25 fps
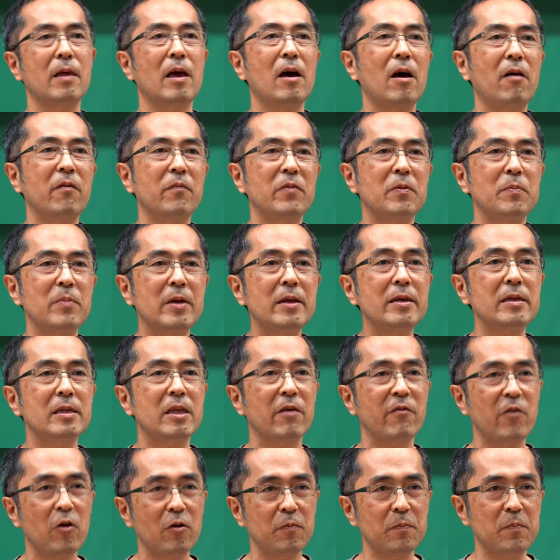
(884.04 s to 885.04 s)
there have been
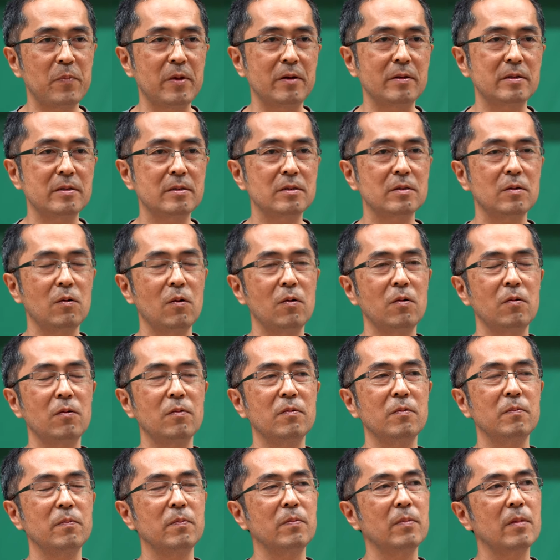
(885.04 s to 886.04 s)
many developments
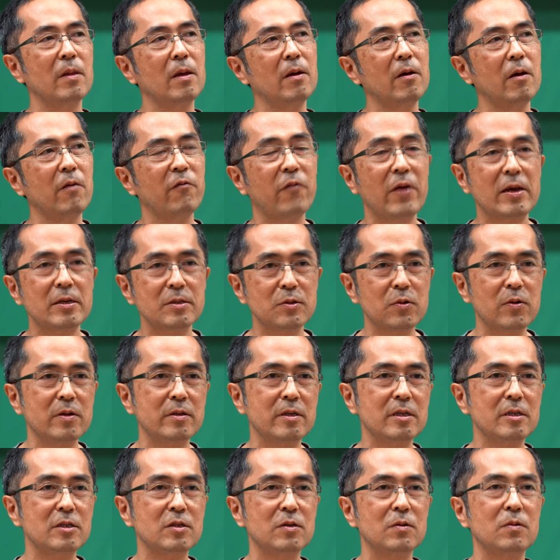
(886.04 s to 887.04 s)
on phase
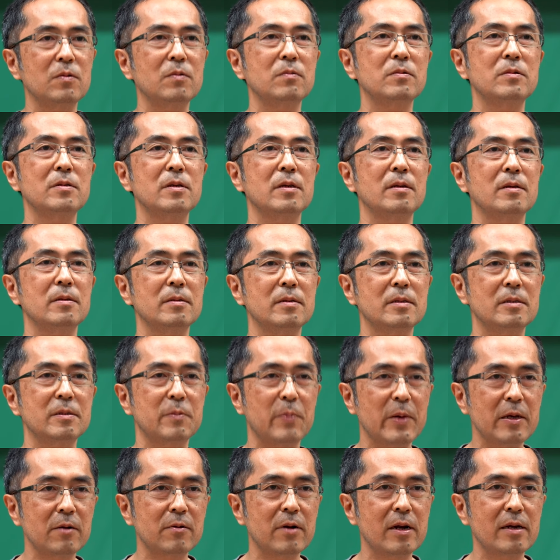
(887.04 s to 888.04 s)
transitions,
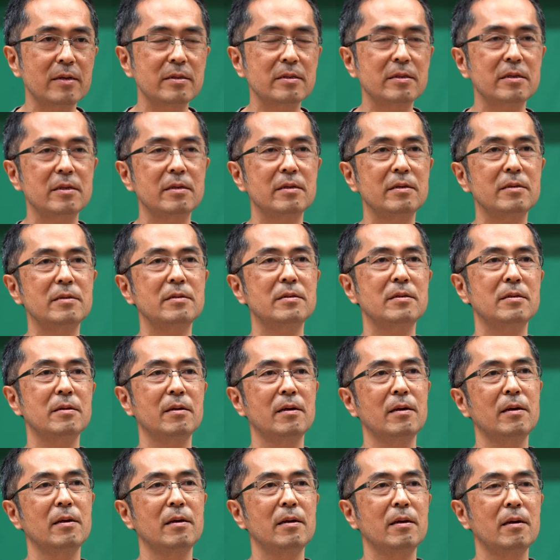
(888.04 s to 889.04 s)
spin graphs,
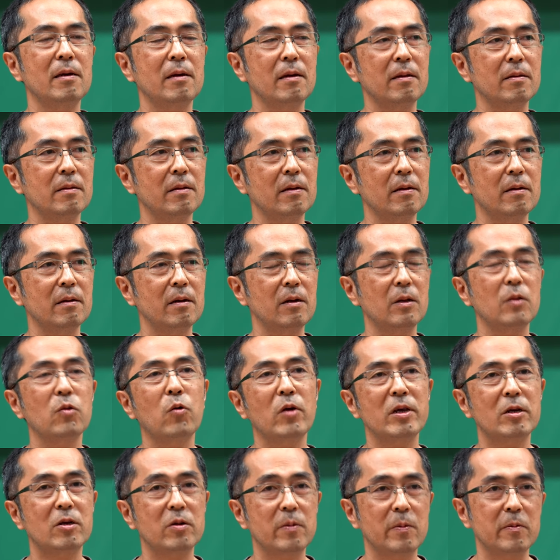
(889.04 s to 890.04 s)
and
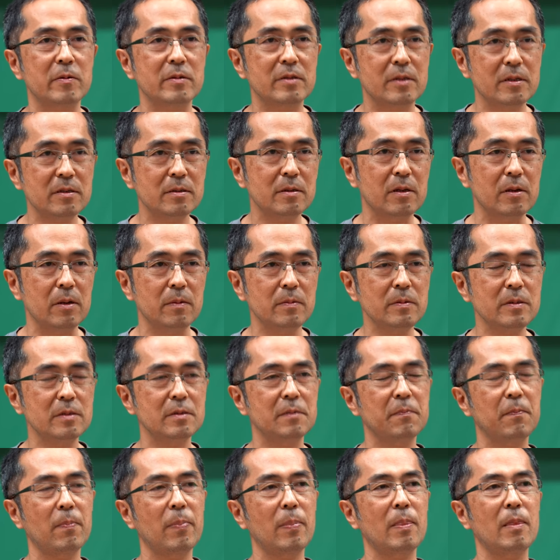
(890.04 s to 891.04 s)
non-equilibrium
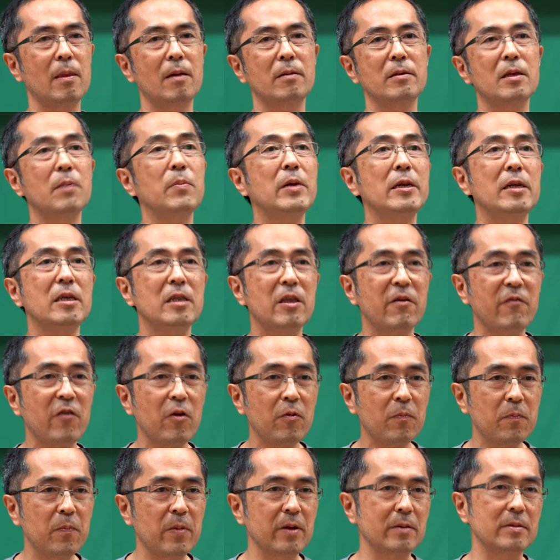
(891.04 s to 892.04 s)
systems. And the many
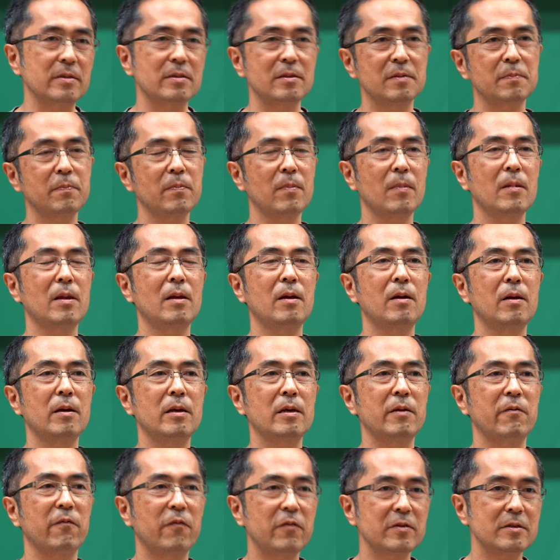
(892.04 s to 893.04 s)
developments
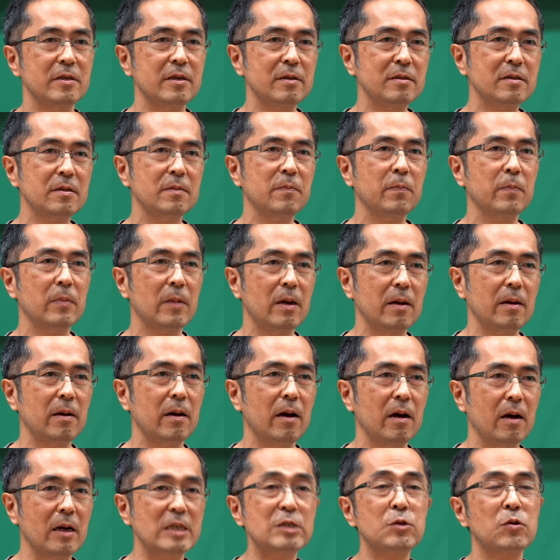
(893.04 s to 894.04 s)
in physics
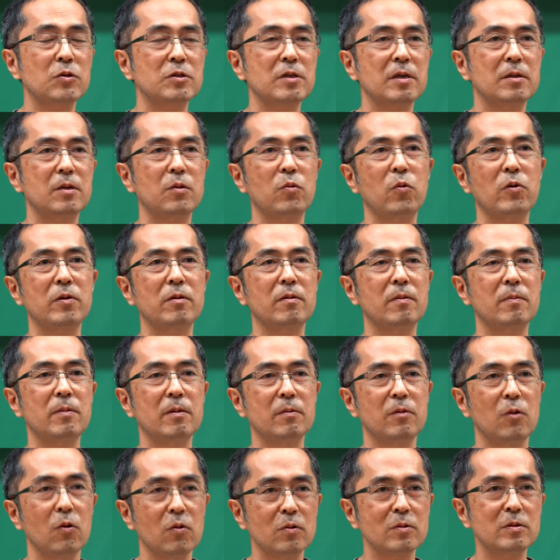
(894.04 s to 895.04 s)
are associated with
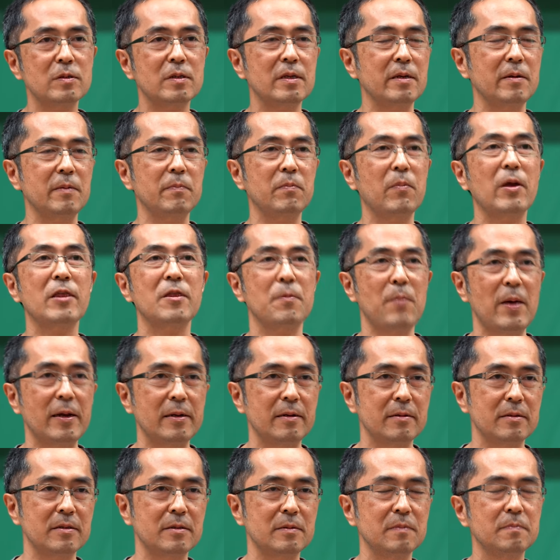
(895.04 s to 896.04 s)
those in
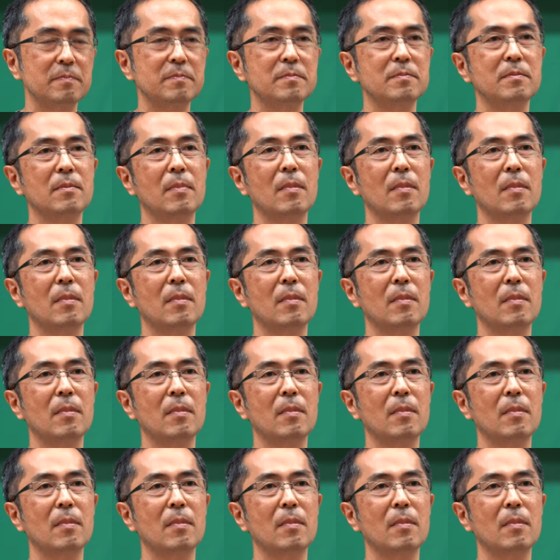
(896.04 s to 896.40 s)
mathematics.